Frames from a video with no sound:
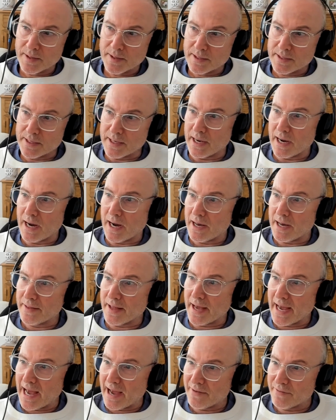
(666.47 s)
yeah.
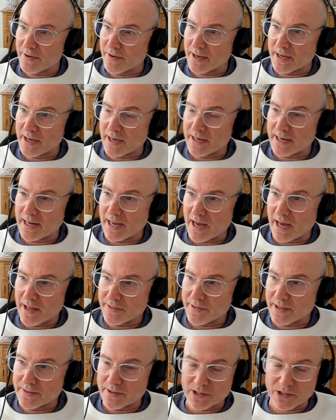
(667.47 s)
They have now. I think